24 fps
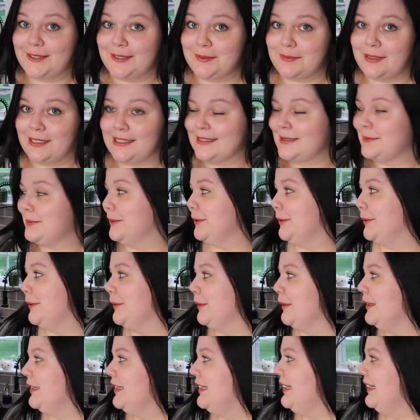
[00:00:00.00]
the moss
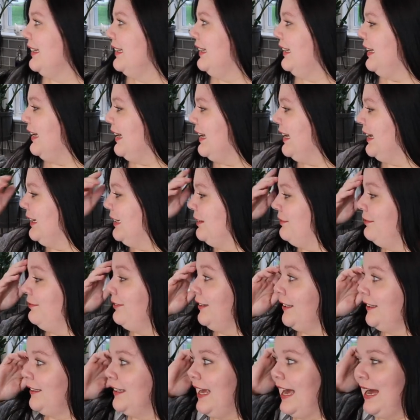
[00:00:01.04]
pole, and I'm
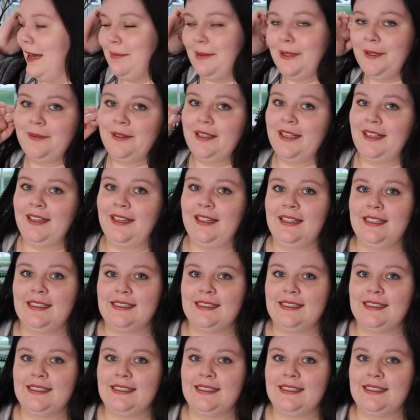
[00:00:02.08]
very happy with it.